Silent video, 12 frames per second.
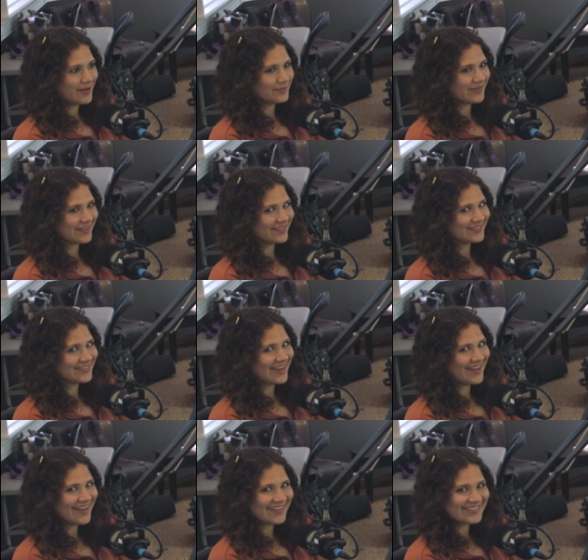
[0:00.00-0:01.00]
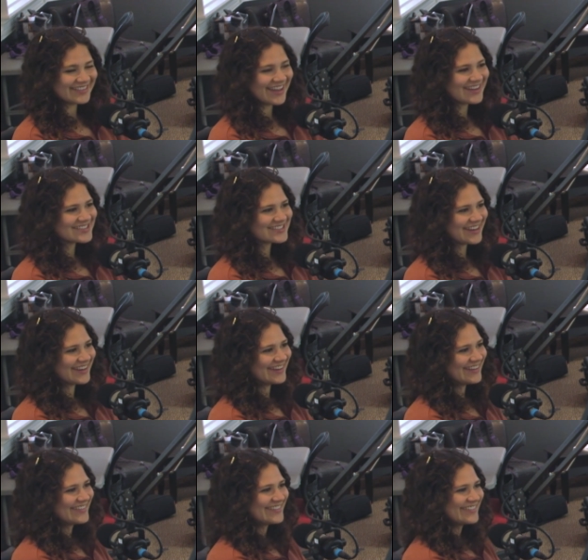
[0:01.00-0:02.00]
I'm like, kind of
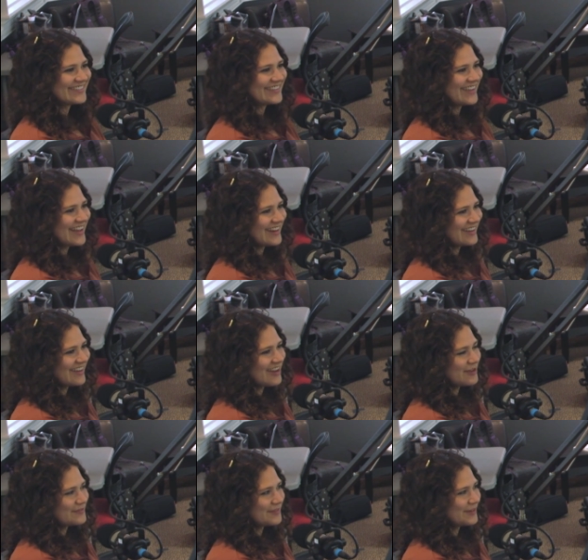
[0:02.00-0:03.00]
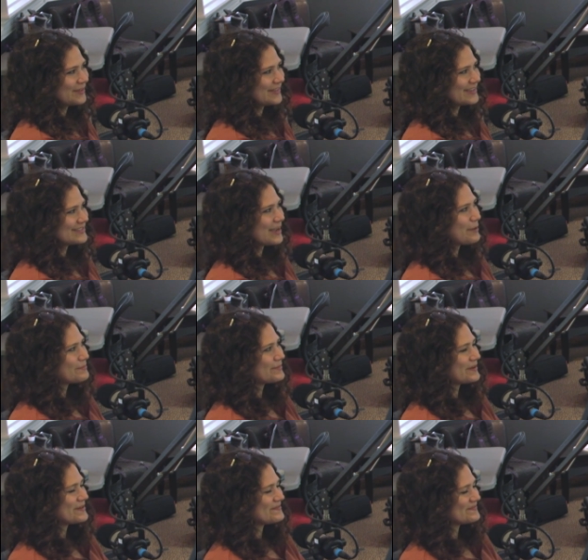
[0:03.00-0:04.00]
scary. Kind of got to figure things out,
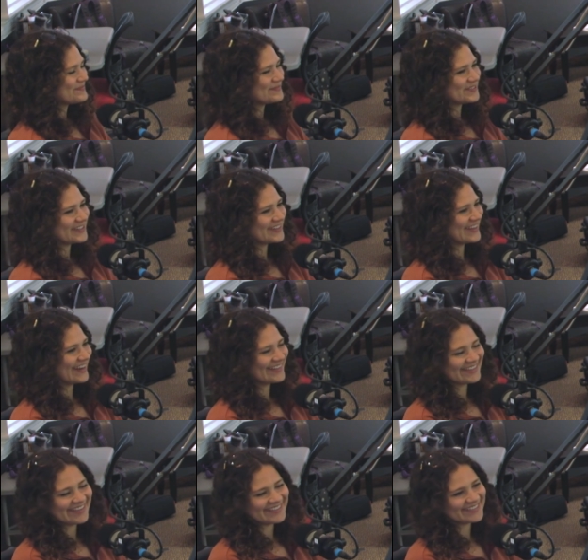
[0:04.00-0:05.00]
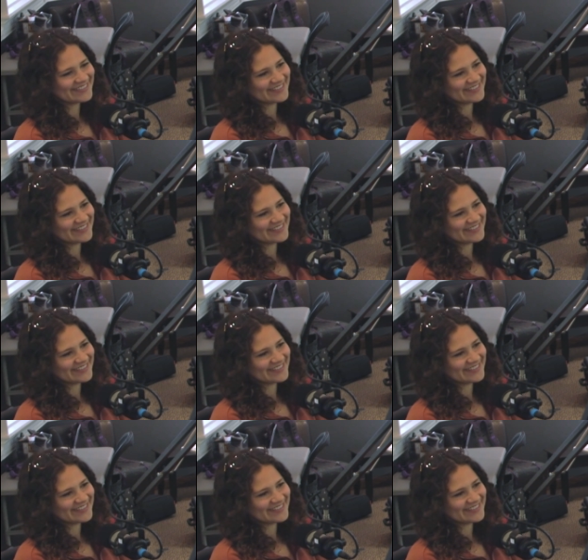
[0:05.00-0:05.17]
but we're getting there.